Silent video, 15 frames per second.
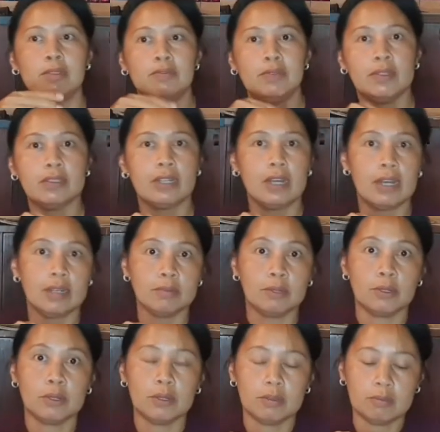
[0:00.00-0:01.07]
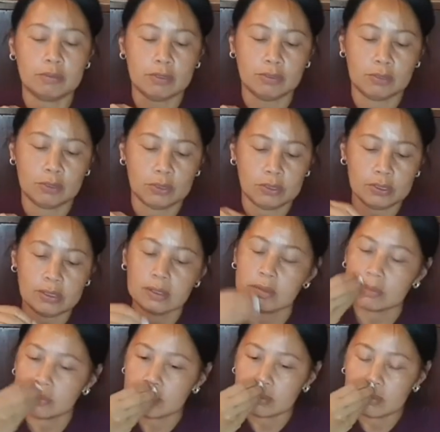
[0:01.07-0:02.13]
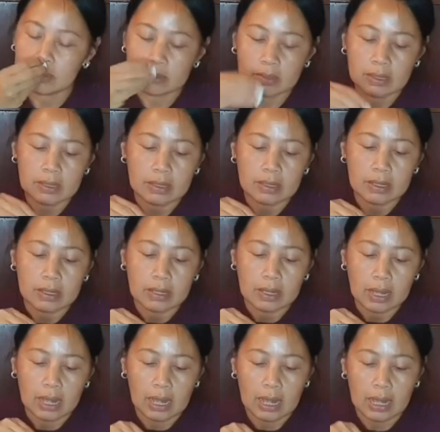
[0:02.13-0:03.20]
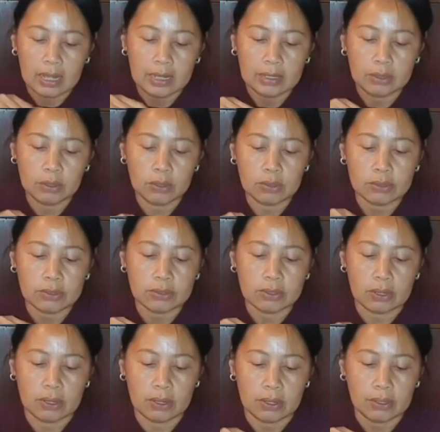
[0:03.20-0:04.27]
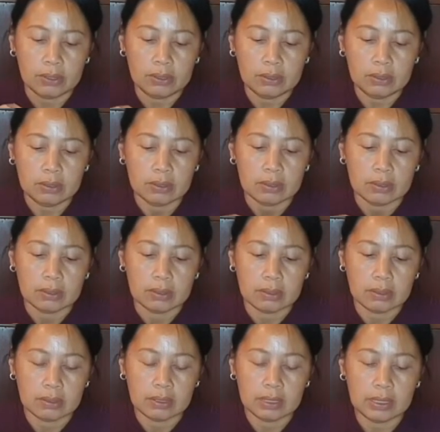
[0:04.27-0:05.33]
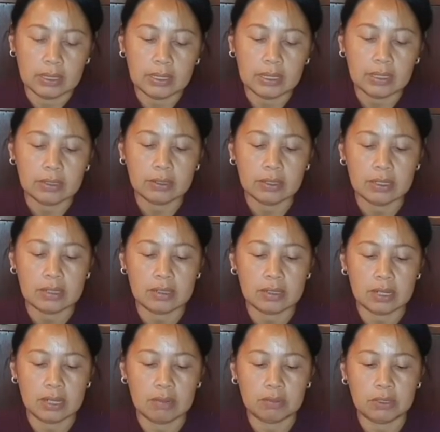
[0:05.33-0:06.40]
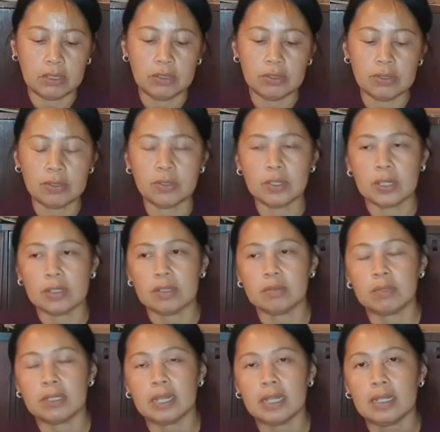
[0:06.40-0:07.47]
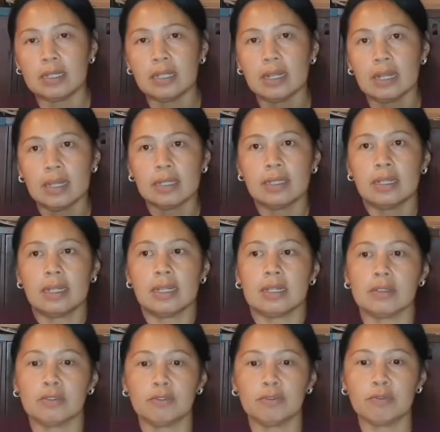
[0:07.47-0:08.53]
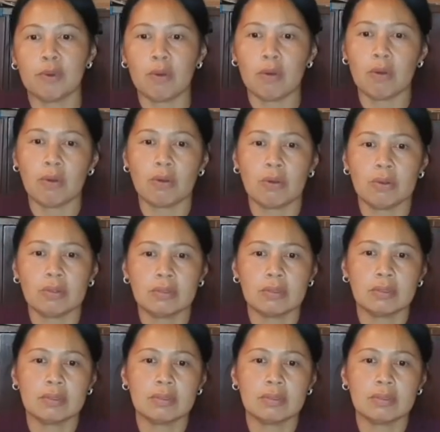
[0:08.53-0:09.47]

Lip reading: me feel that I'm home, of course, I also, in Indonesia, we use jasmine and ylang ylang for